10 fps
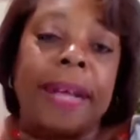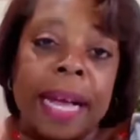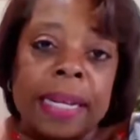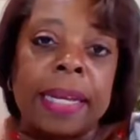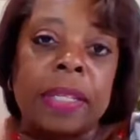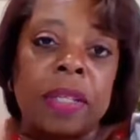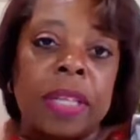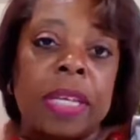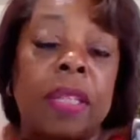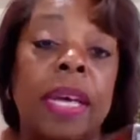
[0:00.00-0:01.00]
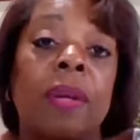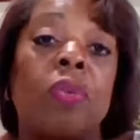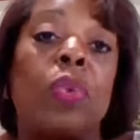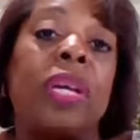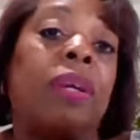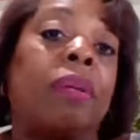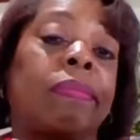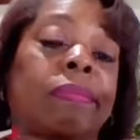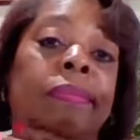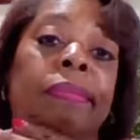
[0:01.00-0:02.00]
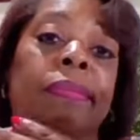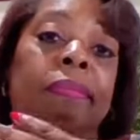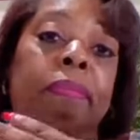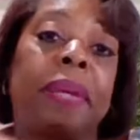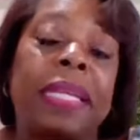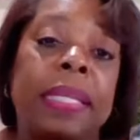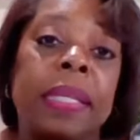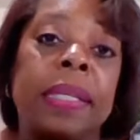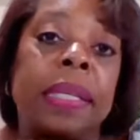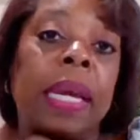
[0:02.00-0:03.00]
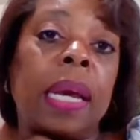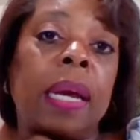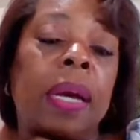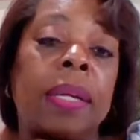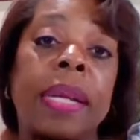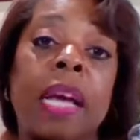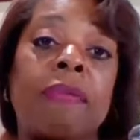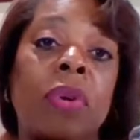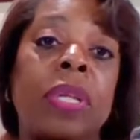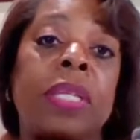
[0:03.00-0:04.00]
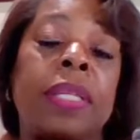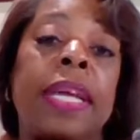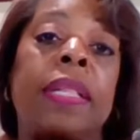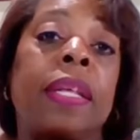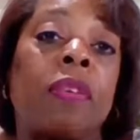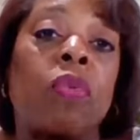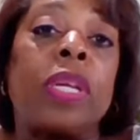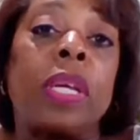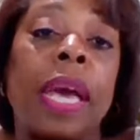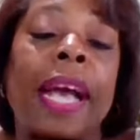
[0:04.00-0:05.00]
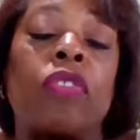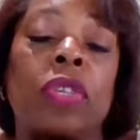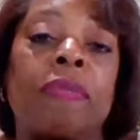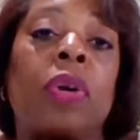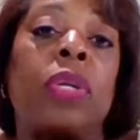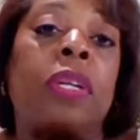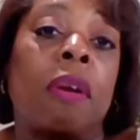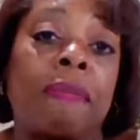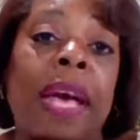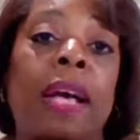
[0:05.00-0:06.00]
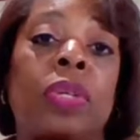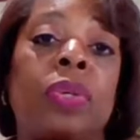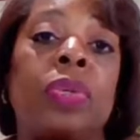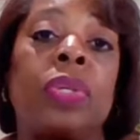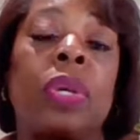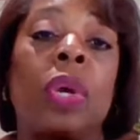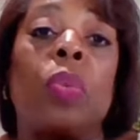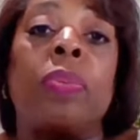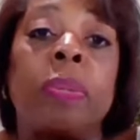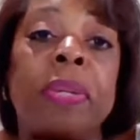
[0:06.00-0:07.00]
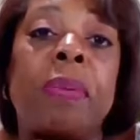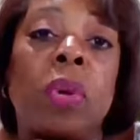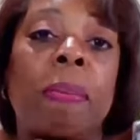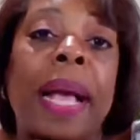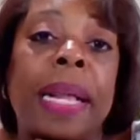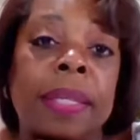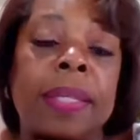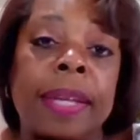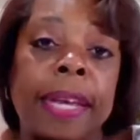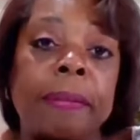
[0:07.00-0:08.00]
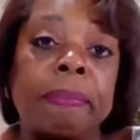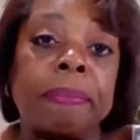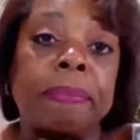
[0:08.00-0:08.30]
I like to think that we're basically a non-voting state, that if we actually voted our values, we would be a more balanced state.